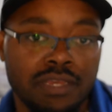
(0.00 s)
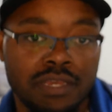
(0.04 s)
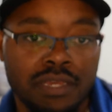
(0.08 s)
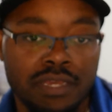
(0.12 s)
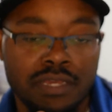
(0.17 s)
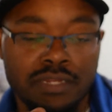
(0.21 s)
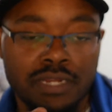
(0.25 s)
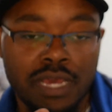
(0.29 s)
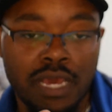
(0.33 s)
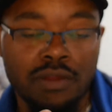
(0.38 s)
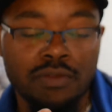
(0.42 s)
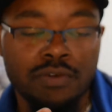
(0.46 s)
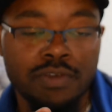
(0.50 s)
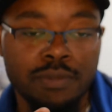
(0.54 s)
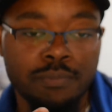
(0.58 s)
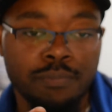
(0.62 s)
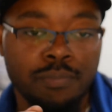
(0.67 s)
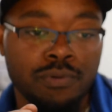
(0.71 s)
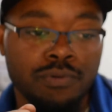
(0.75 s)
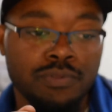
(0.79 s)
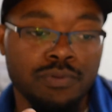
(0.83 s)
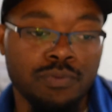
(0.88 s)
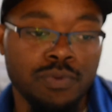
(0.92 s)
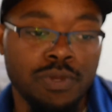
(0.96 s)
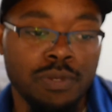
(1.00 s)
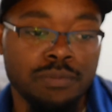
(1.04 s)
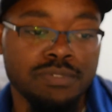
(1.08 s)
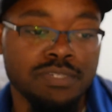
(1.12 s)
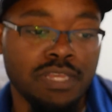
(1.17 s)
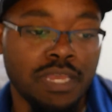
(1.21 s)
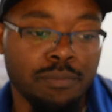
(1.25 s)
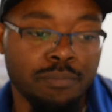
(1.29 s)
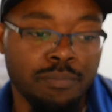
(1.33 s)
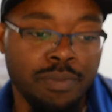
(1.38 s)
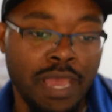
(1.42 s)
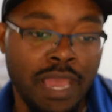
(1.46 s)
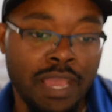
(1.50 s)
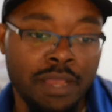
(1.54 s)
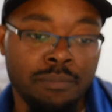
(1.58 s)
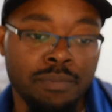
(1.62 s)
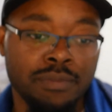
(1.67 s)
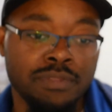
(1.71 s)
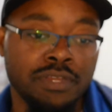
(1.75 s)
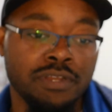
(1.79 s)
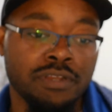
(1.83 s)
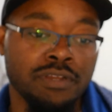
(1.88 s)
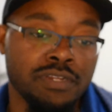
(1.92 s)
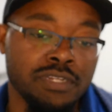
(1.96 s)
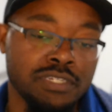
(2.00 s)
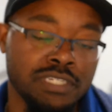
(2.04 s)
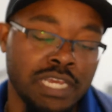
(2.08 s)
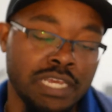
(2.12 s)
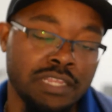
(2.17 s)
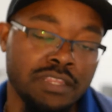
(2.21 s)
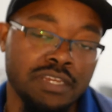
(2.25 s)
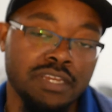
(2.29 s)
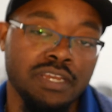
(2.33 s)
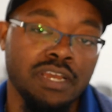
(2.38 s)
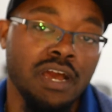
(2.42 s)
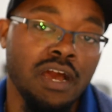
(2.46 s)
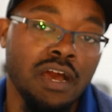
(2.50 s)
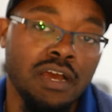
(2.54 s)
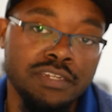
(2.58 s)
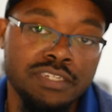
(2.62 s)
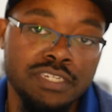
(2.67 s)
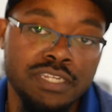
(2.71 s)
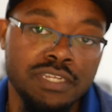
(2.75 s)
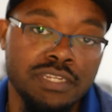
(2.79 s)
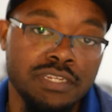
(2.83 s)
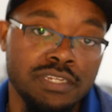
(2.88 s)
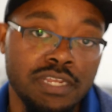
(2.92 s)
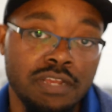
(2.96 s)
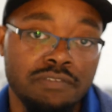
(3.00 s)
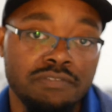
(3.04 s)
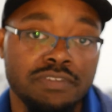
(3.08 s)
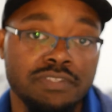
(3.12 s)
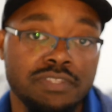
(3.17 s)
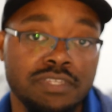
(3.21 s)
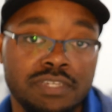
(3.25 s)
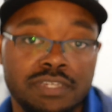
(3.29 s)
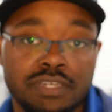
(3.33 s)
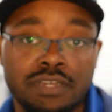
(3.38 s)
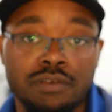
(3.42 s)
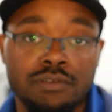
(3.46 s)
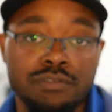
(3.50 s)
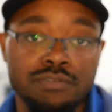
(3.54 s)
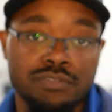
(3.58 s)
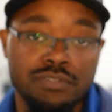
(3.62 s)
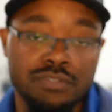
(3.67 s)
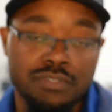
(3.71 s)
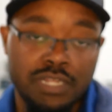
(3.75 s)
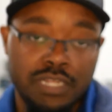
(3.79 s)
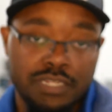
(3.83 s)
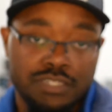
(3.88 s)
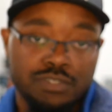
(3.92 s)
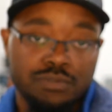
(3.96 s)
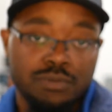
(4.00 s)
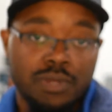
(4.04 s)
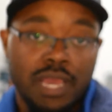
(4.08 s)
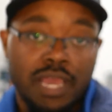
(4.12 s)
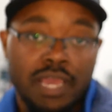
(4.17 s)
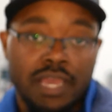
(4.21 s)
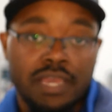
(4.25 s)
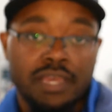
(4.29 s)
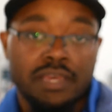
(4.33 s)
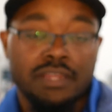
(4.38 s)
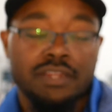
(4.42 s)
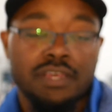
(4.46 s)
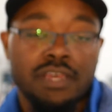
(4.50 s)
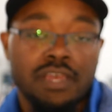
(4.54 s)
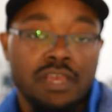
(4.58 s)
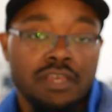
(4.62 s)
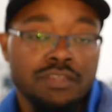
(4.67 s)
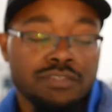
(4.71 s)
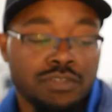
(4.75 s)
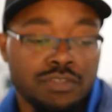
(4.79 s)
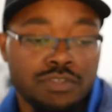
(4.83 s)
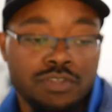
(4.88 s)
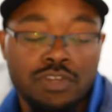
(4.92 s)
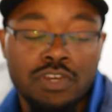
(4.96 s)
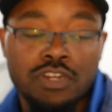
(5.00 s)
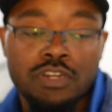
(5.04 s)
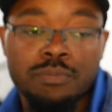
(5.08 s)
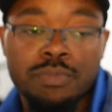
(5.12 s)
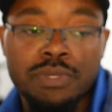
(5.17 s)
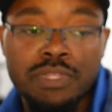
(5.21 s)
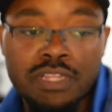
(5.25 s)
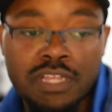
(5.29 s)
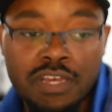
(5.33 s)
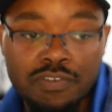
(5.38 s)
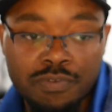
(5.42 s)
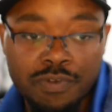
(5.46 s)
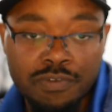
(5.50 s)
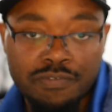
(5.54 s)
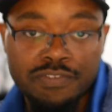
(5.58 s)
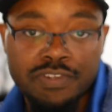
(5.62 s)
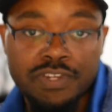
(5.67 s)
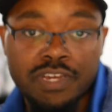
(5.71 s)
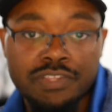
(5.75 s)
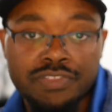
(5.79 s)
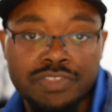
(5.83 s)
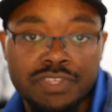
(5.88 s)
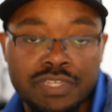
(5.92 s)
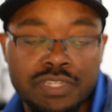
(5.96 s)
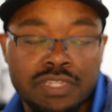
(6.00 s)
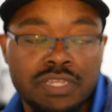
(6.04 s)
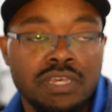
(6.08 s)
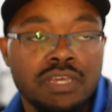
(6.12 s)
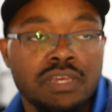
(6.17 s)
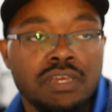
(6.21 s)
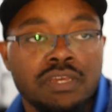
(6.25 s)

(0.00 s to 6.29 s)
And not only pull the website back, but they're going to take the content and everything else that you had. So you're going to be left with nothing.